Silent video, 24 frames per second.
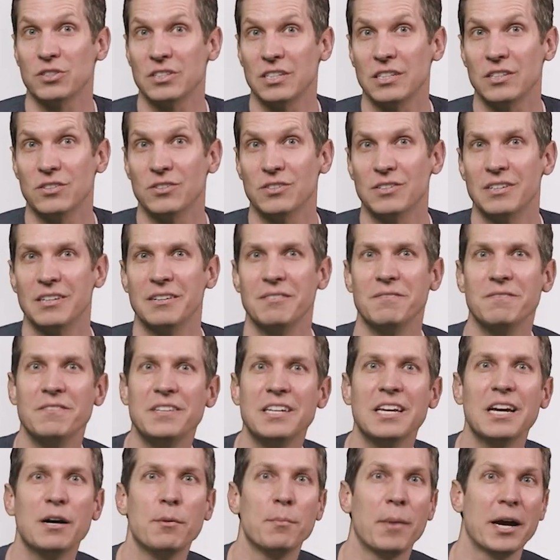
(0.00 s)
signal
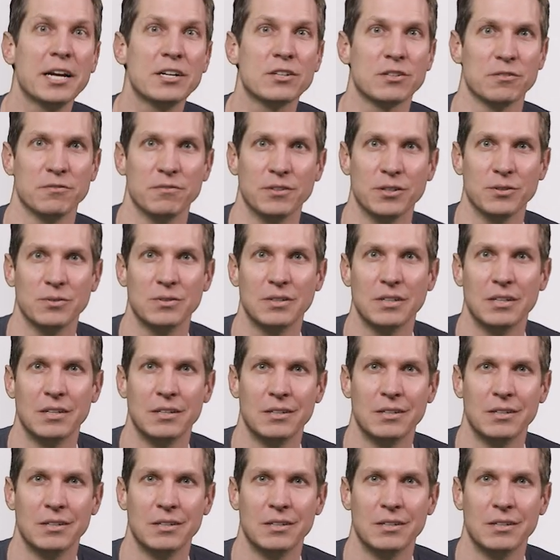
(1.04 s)
via a microphone.